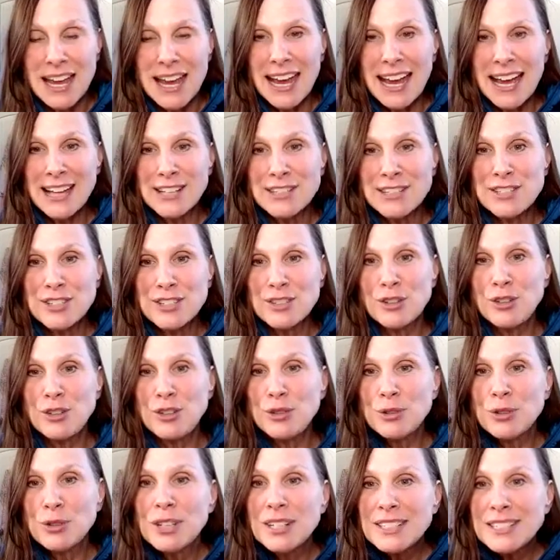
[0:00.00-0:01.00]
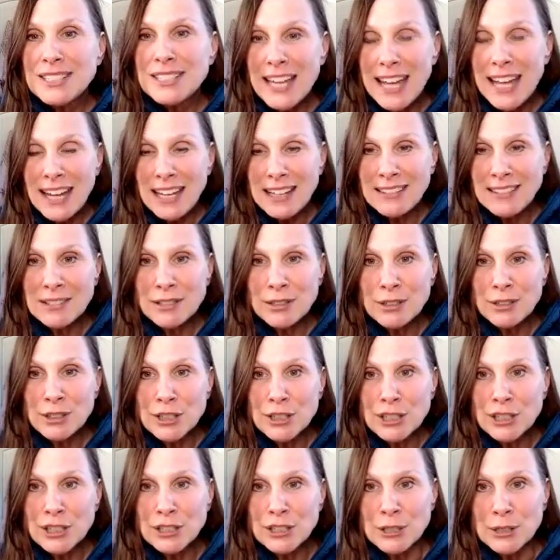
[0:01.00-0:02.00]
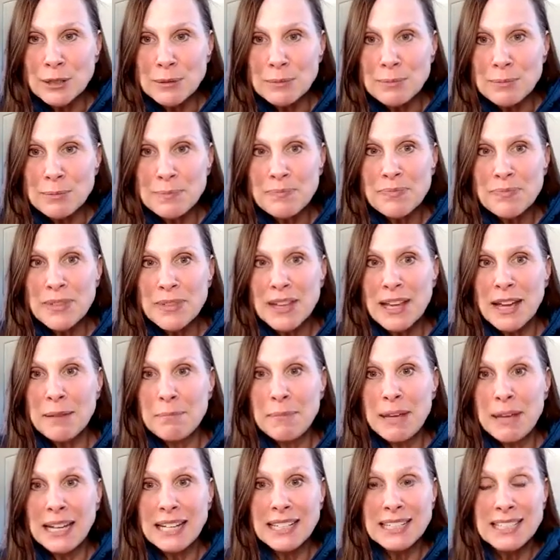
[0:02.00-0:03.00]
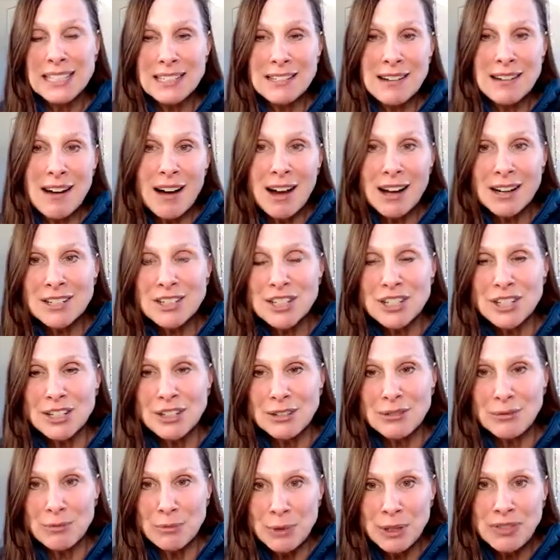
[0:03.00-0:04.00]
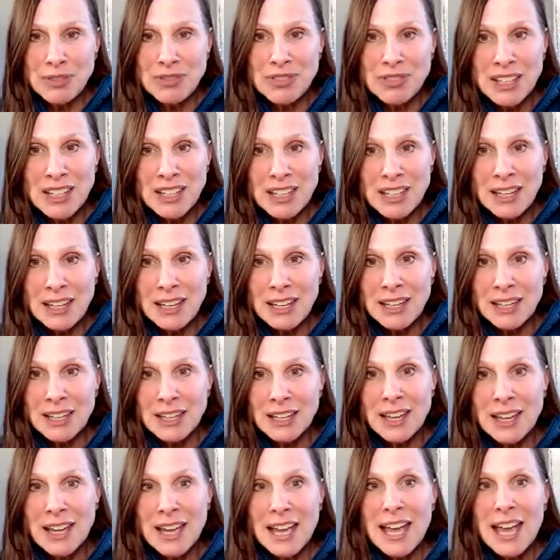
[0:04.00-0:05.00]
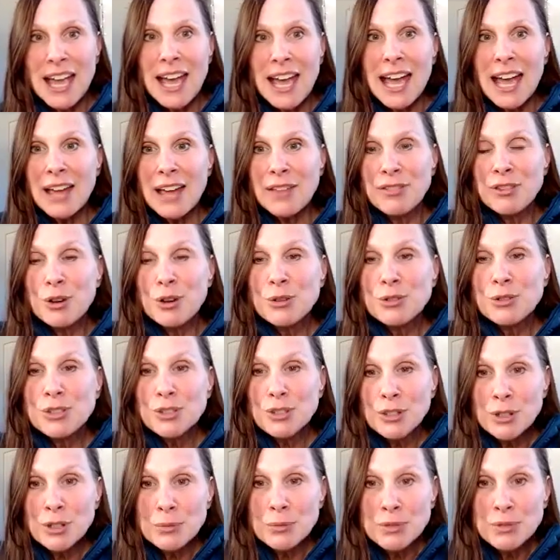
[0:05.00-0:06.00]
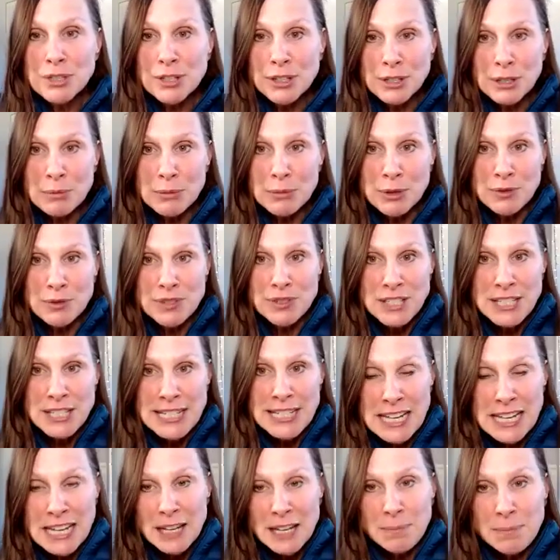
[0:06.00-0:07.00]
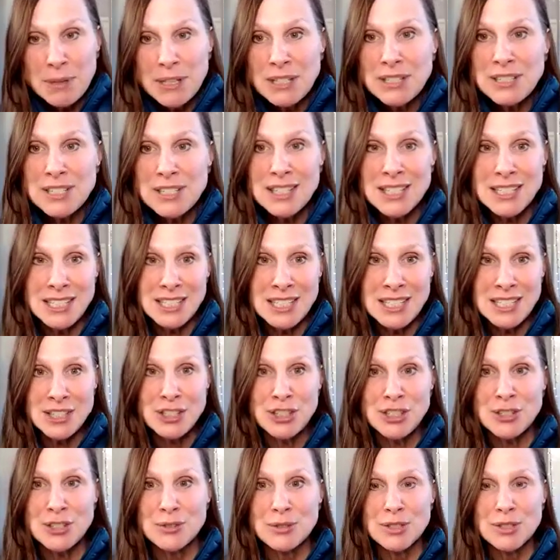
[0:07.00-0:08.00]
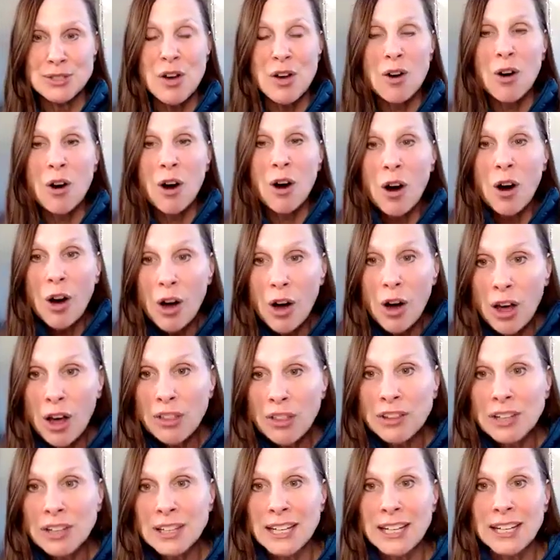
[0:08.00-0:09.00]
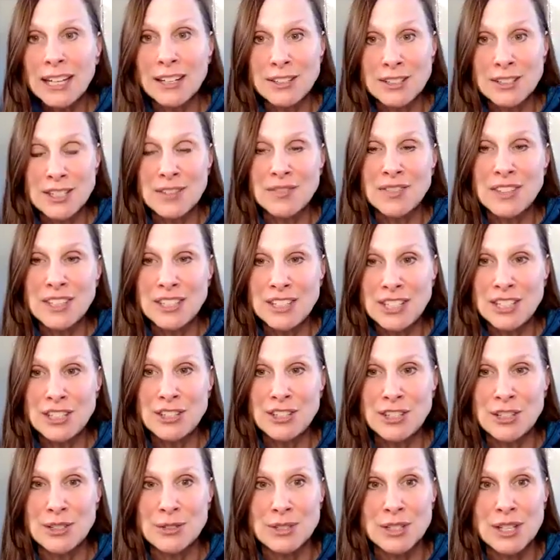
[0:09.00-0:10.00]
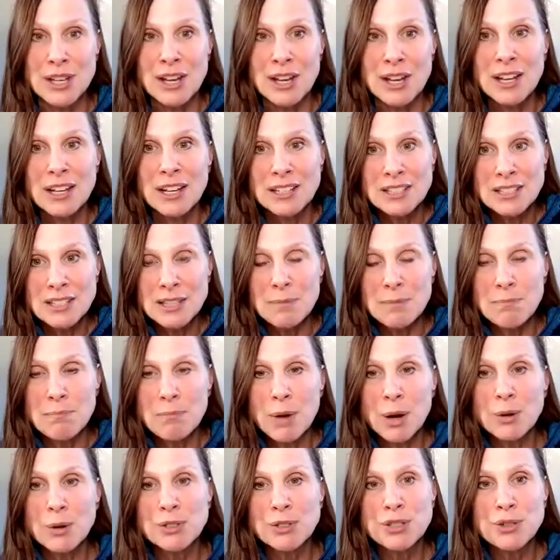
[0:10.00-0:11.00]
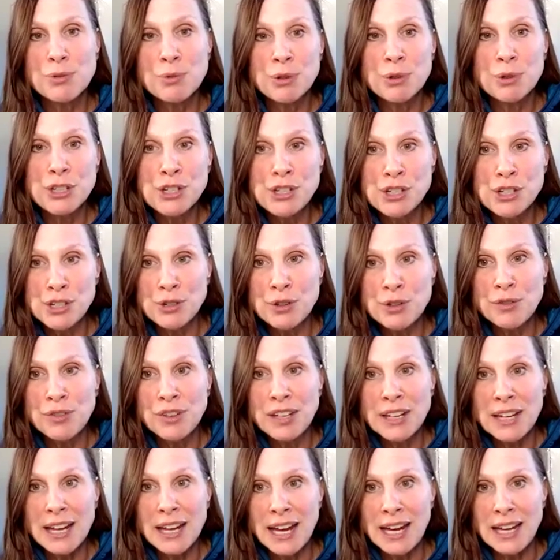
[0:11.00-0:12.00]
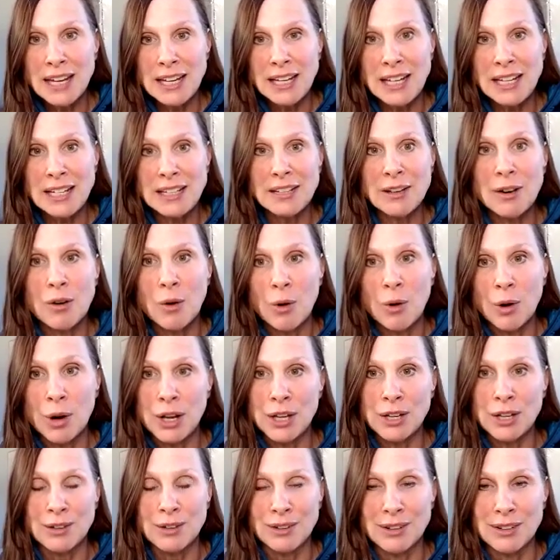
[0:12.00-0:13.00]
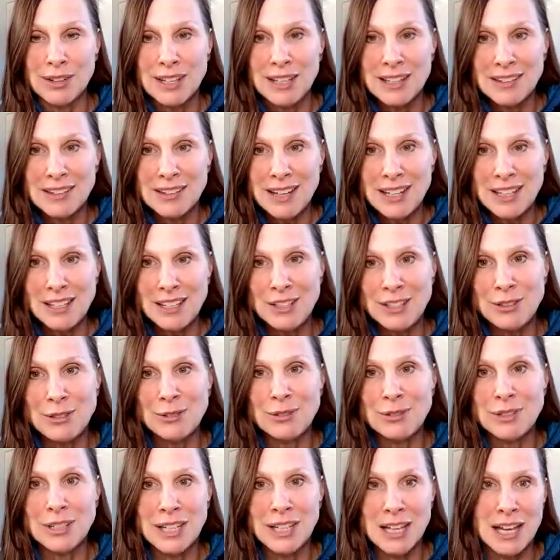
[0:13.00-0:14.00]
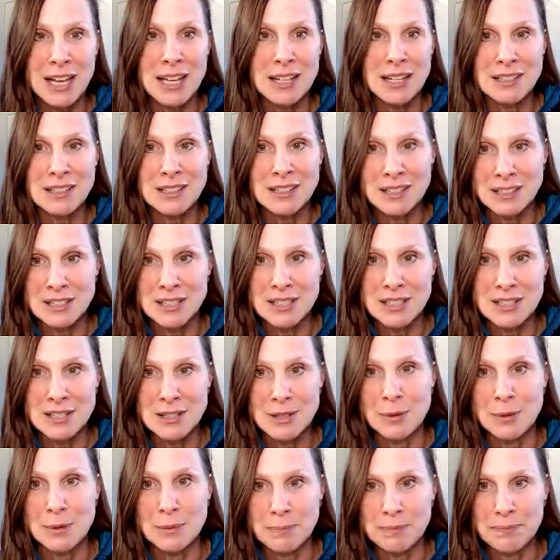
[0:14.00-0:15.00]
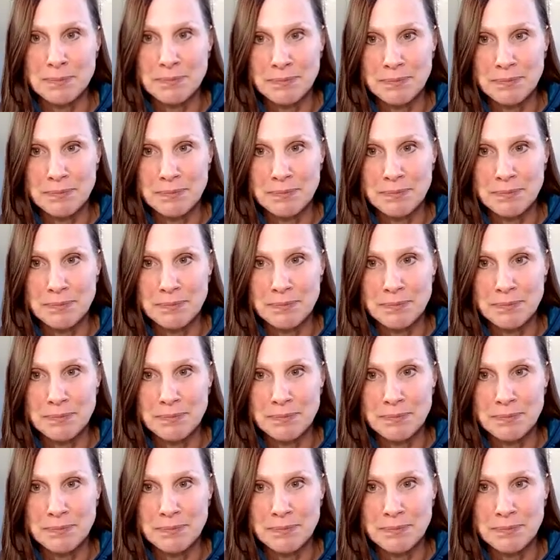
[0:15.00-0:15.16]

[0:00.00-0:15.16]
And so you can take the herb and make a decoction with the ghee, and those herbs are going to move deep into the tissues, all the layers of the tissues. It's the most rejuvenating oil that you can consume.